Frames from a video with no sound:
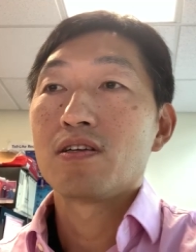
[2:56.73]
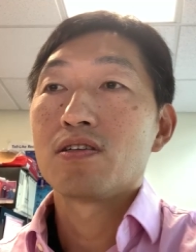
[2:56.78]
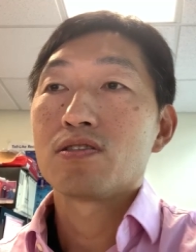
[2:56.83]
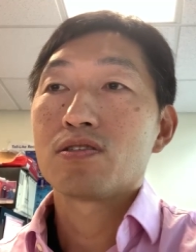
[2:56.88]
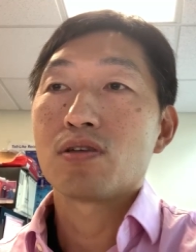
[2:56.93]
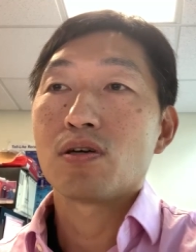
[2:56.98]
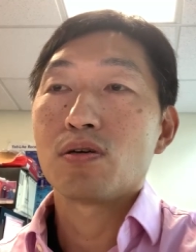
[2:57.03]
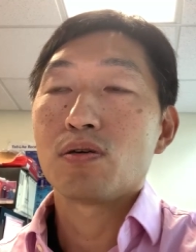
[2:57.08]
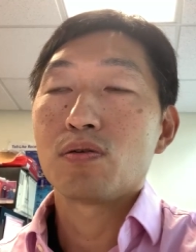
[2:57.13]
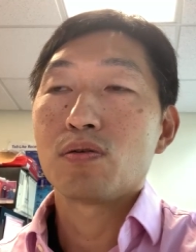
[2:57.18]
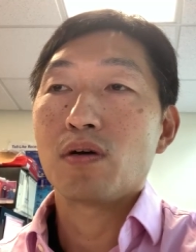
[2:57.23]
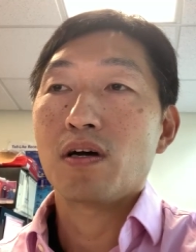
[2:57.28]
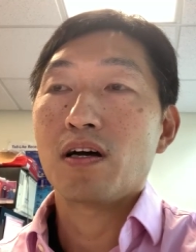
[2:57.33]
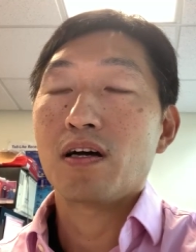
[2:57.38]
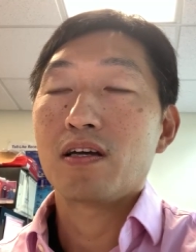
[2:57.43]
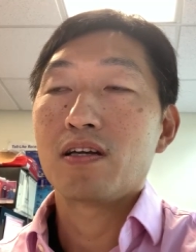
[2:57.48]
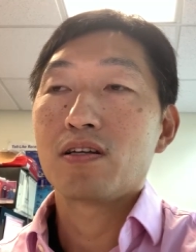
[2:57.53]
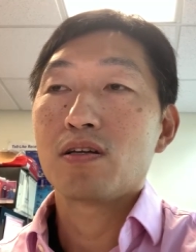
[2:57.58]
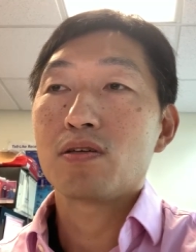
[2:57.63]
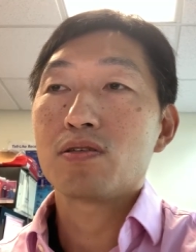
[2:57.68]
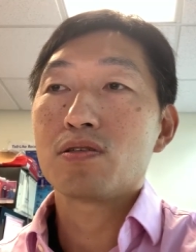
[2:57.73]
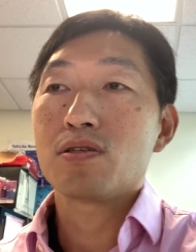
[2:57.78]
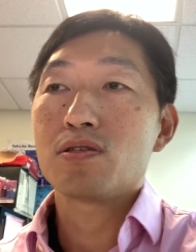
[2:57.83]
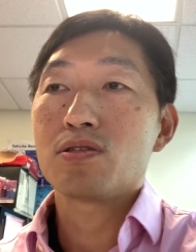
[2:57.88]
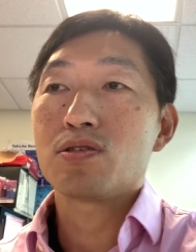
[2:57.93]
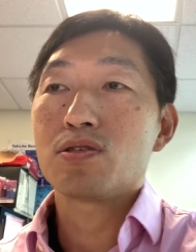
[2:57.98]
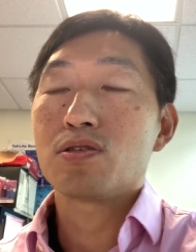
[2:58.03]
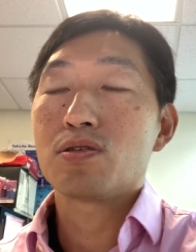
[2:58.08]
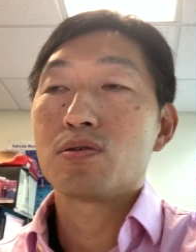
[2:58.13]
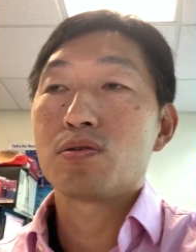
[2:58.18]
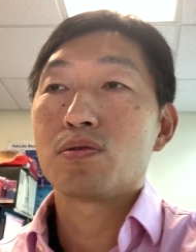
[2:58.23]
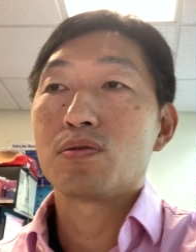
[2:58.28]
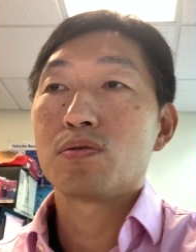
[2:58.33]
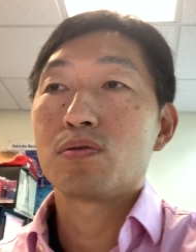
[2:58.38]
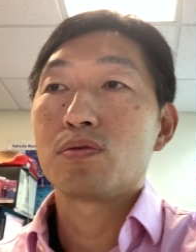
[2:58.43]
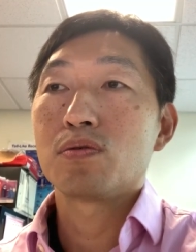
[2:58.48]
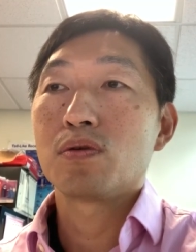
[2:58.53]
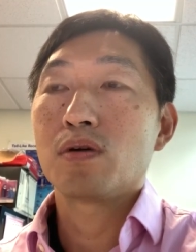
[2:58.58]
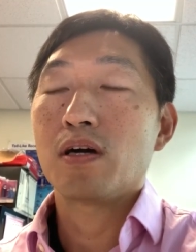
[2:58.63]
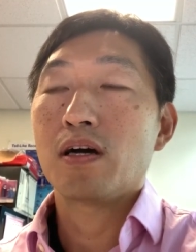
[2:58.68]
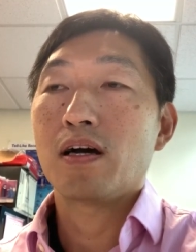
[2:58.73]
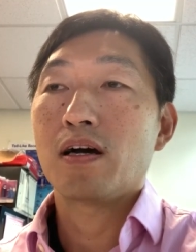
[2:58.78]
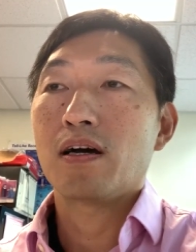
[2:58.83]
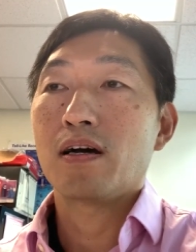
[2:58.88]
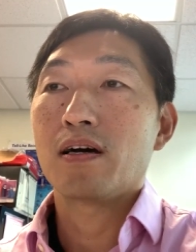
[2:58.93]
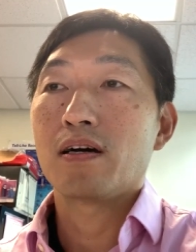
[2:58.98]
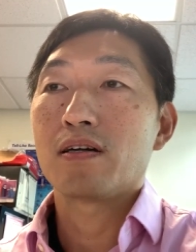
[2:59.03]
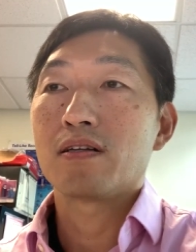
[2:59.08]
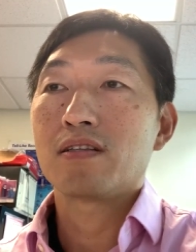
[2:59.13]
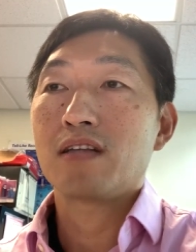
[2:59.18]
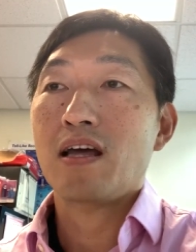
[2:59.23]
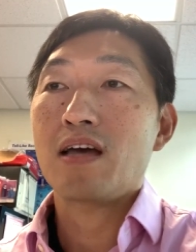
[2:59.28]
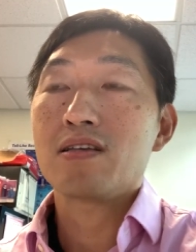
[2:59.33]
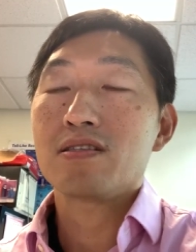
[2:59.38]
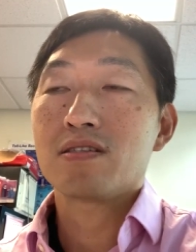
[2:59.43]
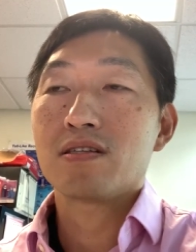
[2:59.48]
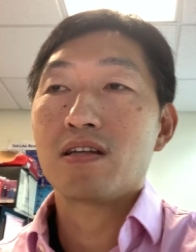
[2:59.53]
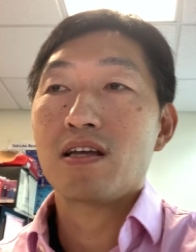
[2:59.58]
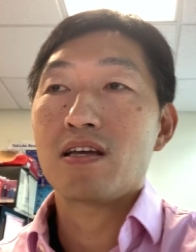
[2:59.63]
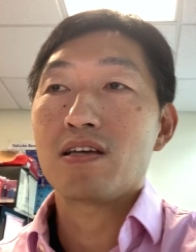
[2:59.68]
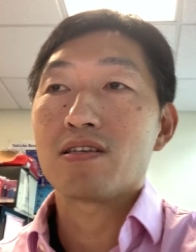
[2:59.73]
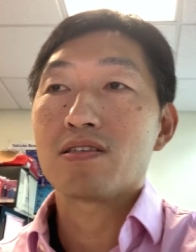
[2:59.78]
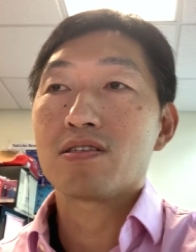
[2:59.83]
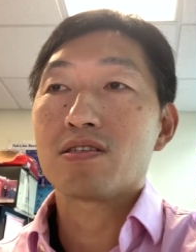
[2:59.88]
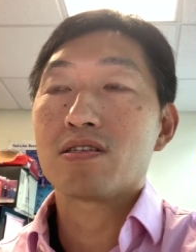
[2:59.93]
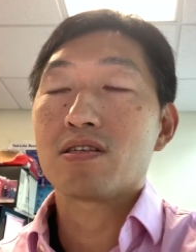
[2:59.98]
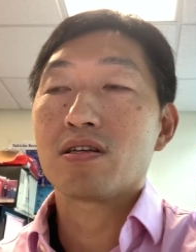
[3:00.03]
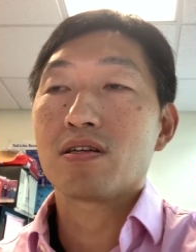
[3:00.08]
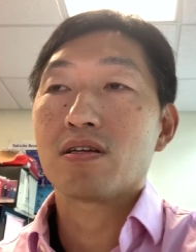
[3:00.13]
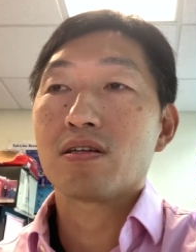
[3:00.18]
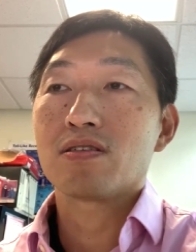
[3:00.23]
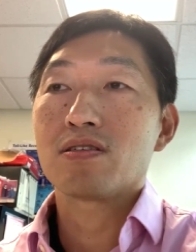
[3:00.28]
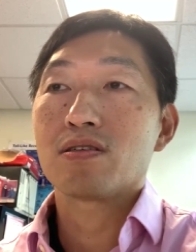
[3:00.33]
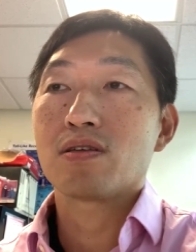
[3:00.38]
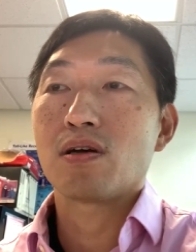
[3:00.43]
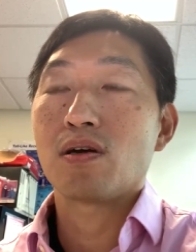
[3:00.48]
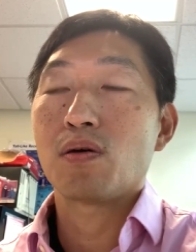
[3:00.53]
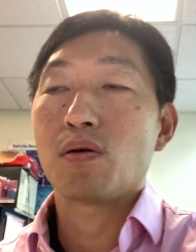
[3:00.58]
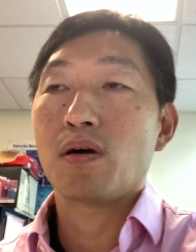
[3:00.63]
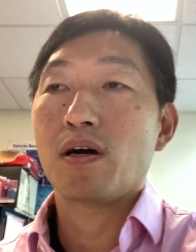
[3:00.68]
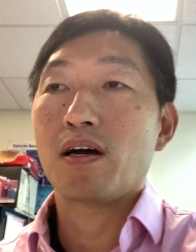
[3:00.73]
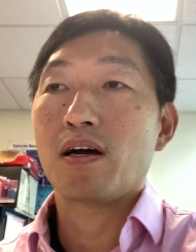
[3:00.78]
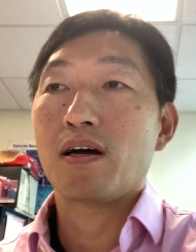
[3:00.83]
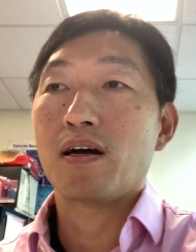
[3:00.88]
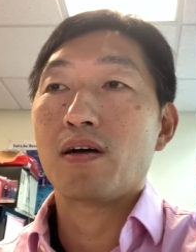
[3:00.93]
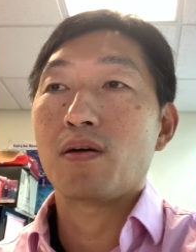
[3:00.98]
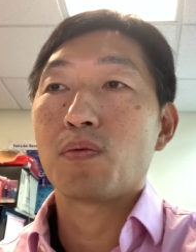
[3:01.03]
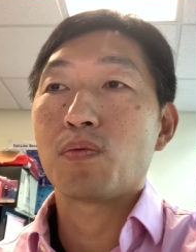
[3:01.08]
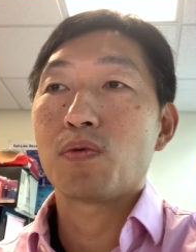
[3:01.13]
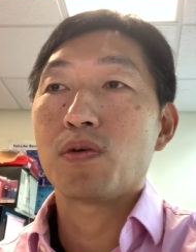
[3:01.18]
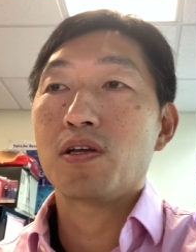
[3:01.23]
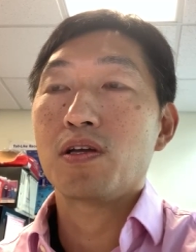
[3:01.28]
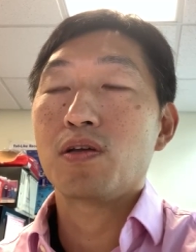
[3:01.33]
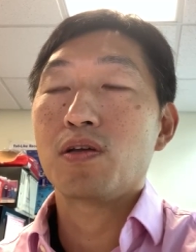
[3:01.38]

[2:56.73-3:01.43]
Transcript: So uh, in order to uh, test this, so uh, we